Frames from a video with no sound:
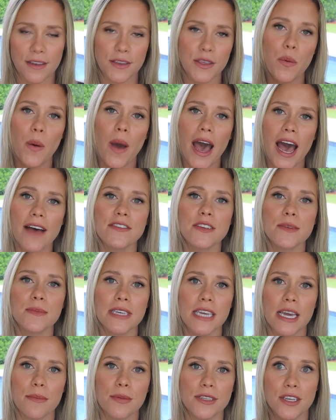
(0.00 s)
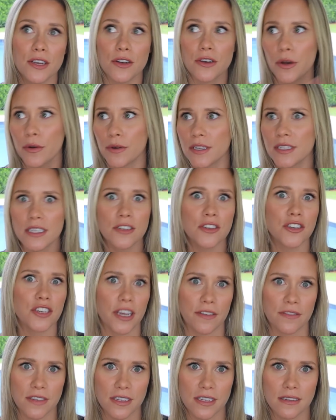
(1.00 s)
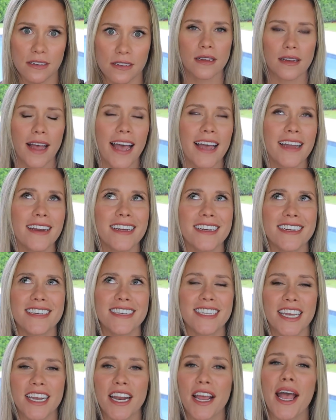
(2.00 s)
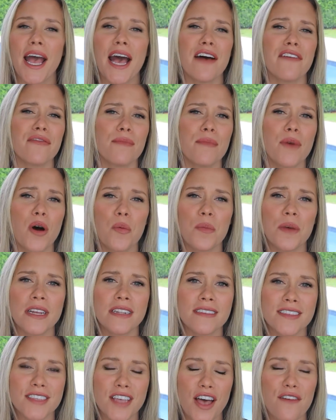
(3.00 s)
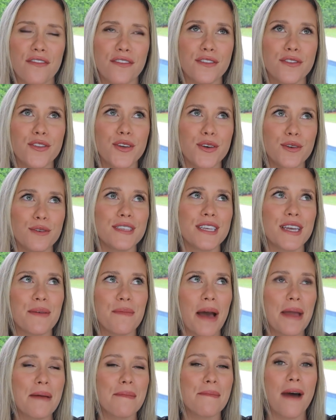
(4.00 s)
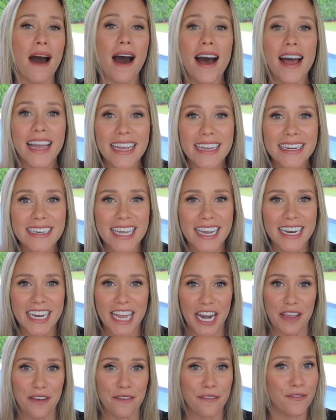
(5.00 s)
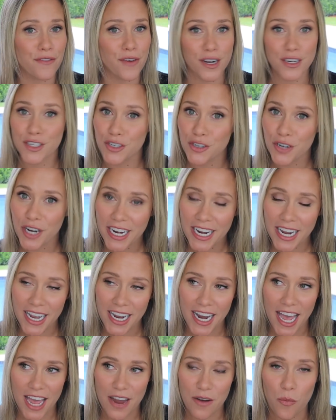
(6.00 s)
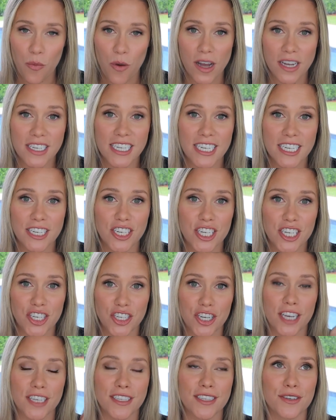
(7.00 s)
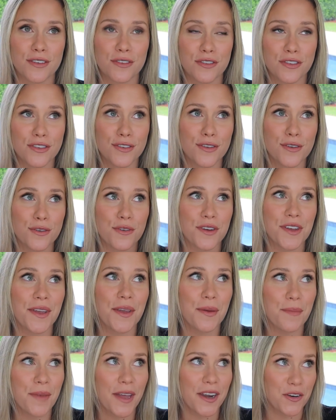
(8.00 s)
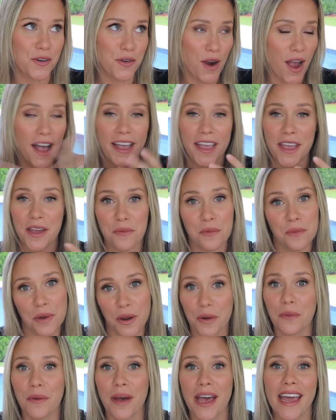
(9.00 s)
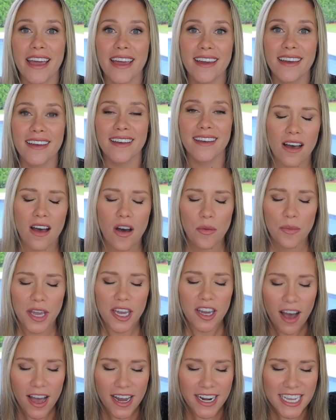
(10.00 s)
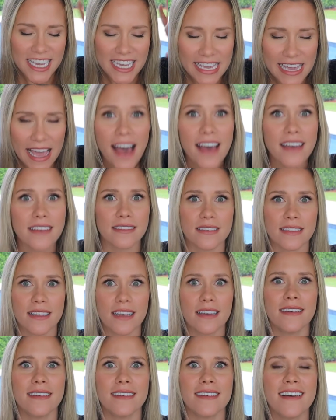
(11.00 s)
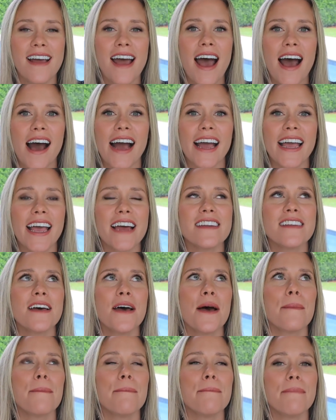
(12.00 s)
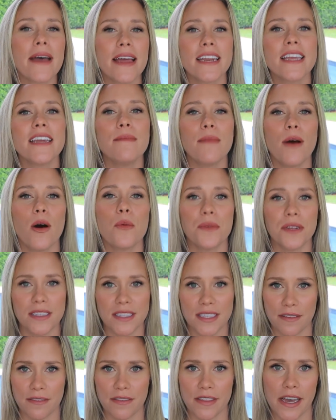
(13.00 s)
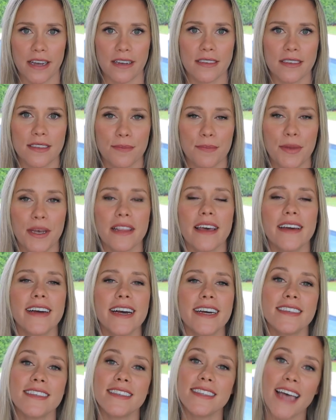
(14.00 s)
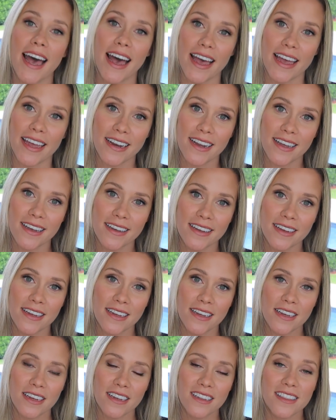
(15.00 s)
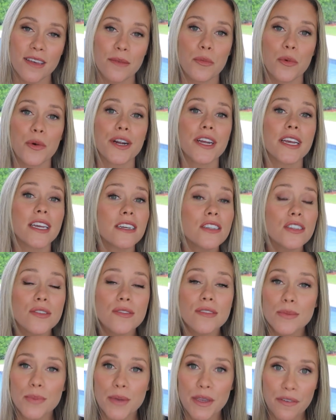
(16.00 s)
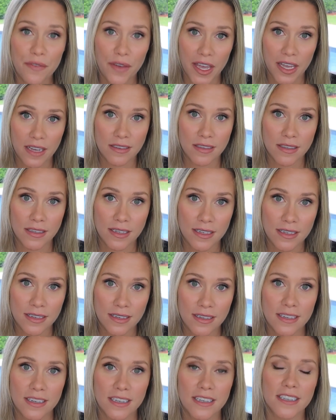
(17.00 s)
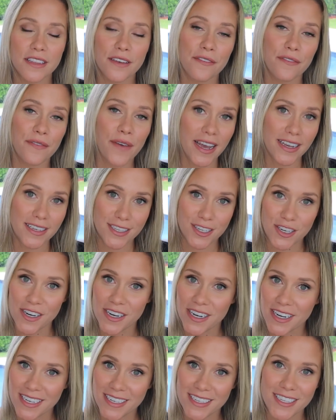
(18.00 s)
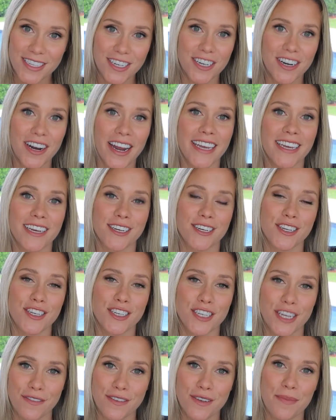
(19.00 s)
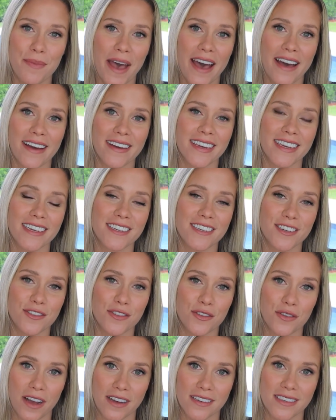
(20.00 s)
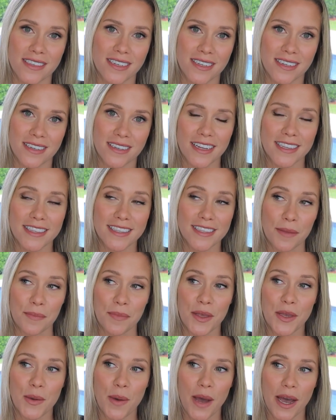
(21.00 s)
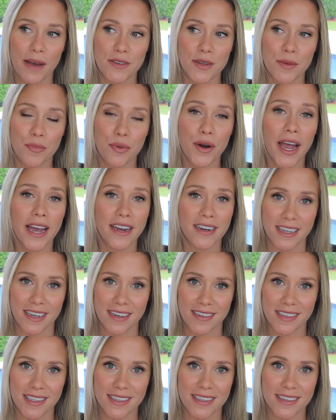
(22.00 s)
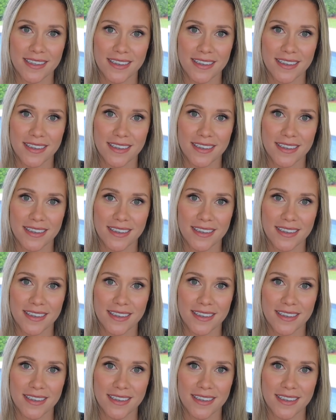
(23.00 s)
You have to be able to notice and shift. And did I have moments of losing my mind and getting frustrated and wanting to just scream and cry and run away? Oh my God, yes. I had many moments of this. But like I said, the more issues we faced, the faster and easier I could shift back into trust. It's something you have to practice.